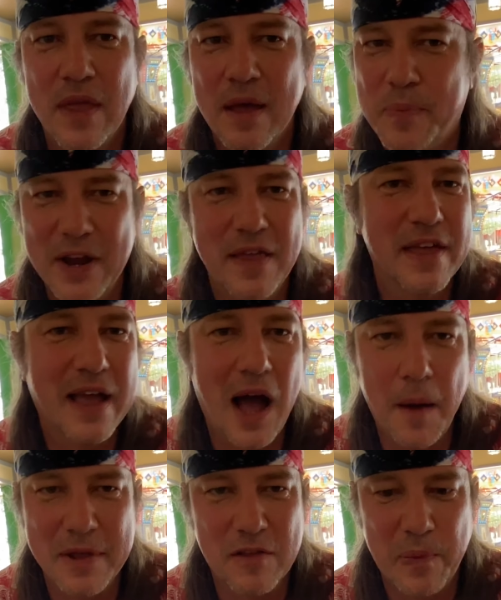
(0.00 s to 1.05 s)
Put in the
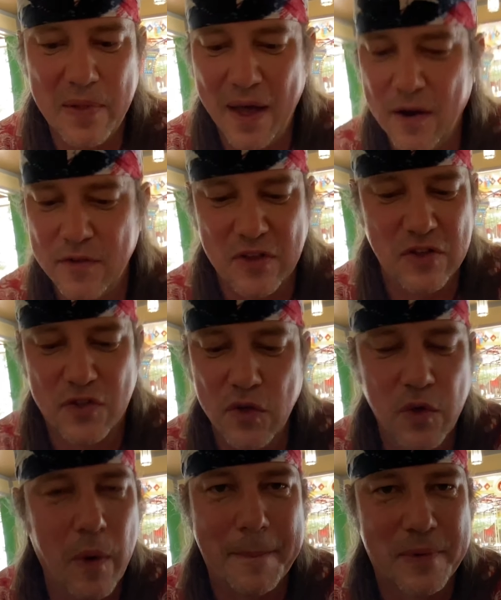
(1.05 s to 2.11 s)
comments below, do you do the
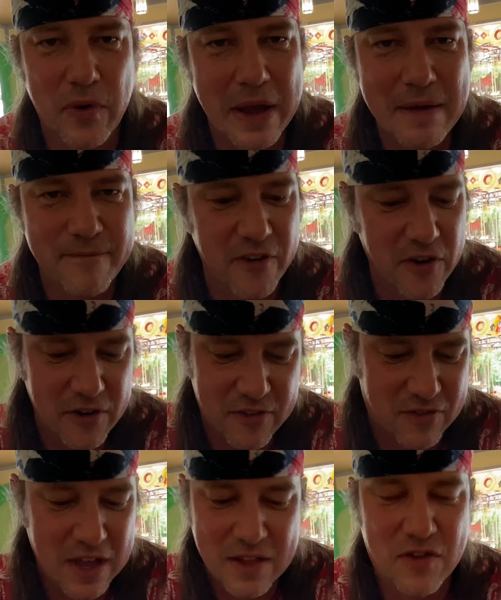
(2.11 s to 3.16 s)
whipped cream first?